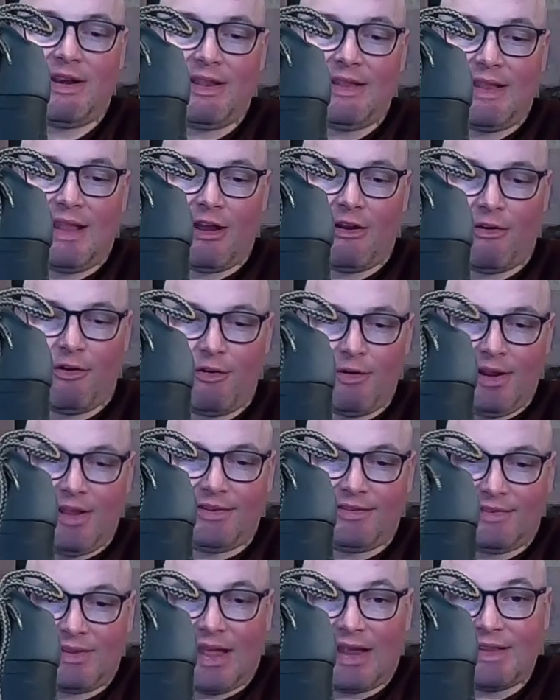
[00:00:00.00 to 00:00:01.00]
bit of
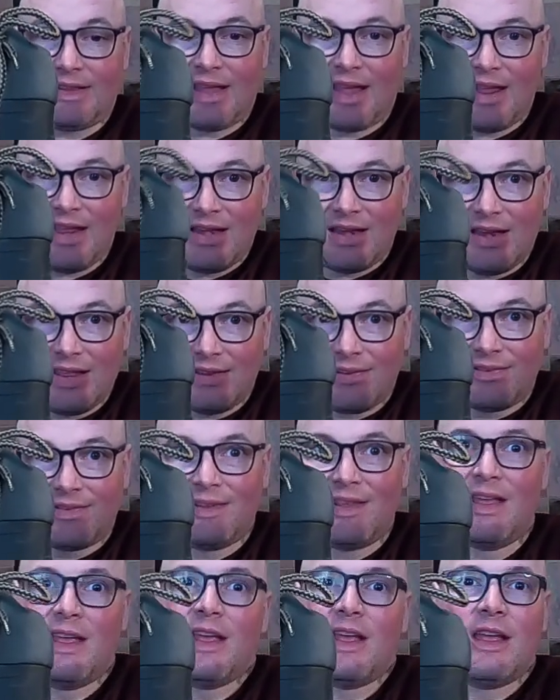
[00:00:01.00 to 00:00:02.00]
narrowness, that
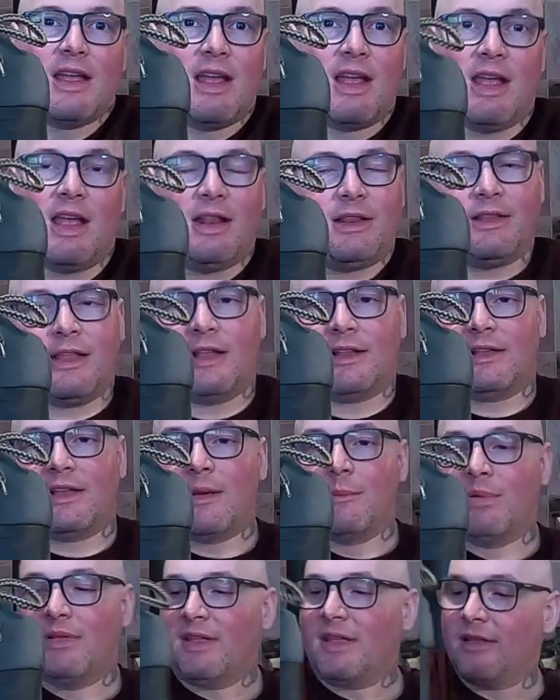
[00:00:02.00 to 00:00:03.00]
tightness,
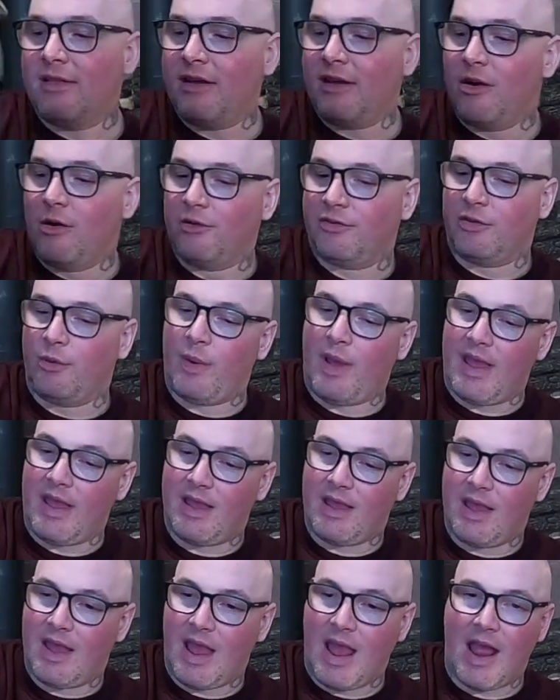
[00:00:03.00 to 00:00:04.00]
it completely goes
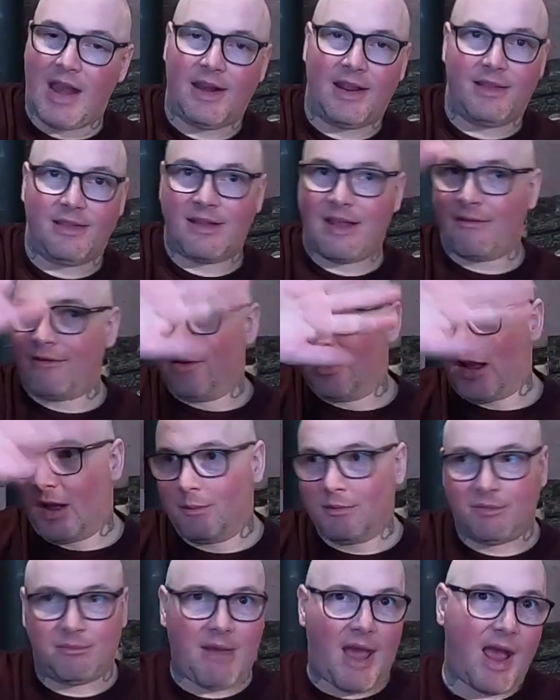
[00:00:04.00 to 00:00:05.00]
away and it never
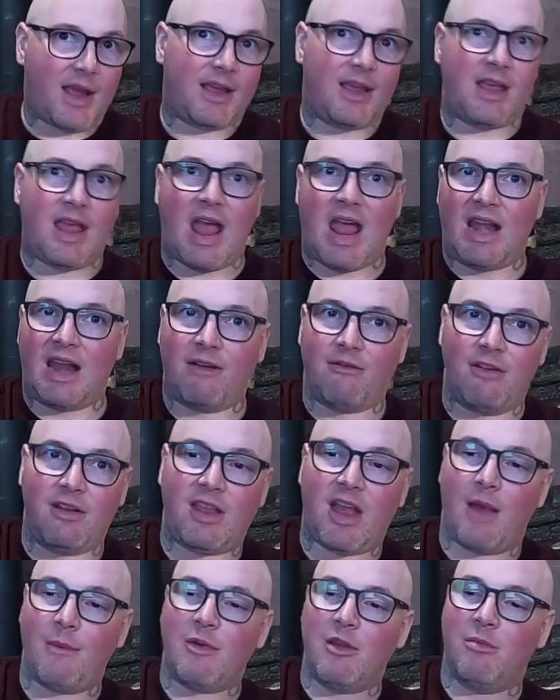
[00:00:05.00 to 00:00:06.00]
comes back again.
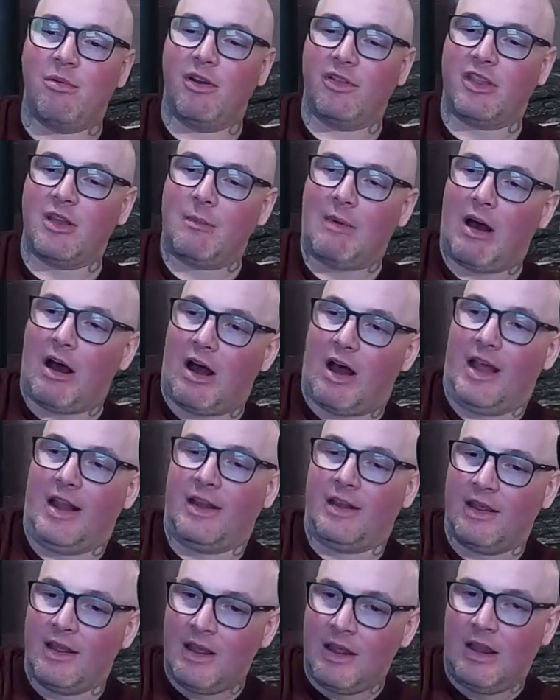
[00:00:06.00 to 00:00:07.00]
Every time you put them
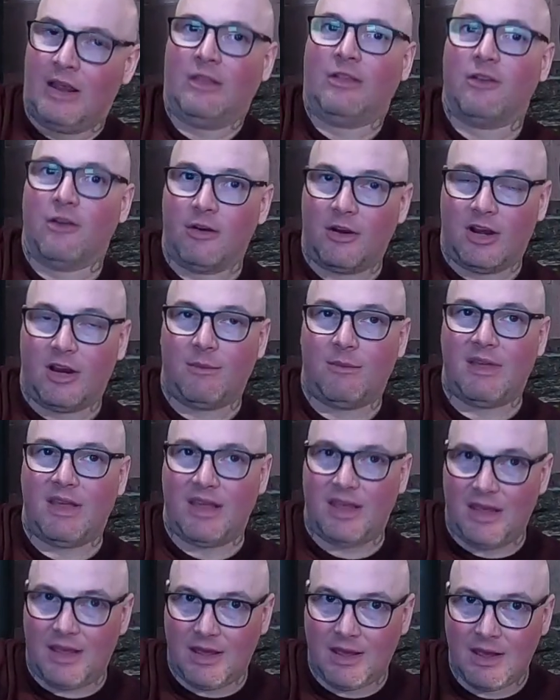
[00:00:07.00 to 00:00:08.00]
on, they're going to
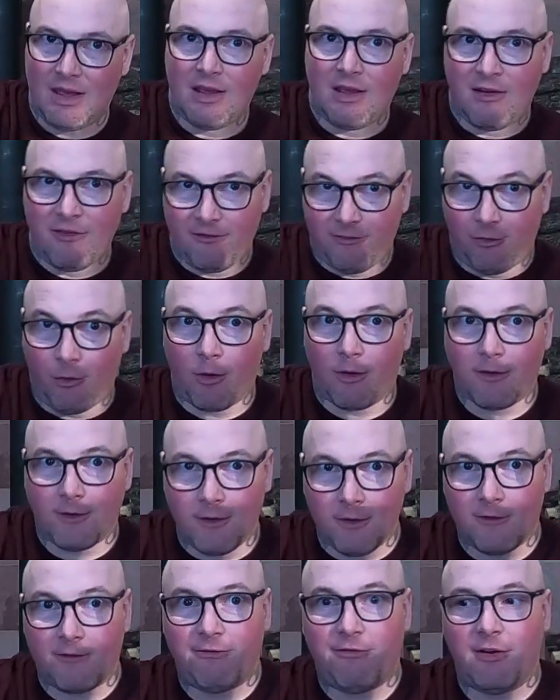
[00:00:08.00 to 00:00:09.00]
be for
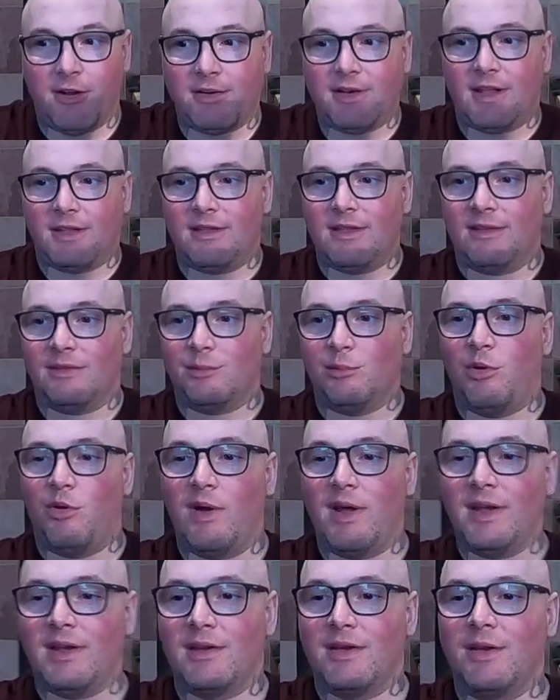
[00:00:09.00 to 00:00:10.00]
your foot at this
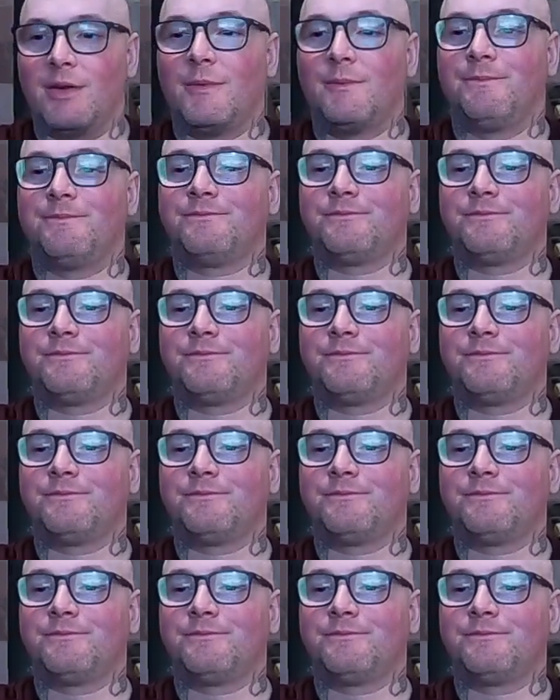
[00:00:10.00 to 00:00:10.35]
point.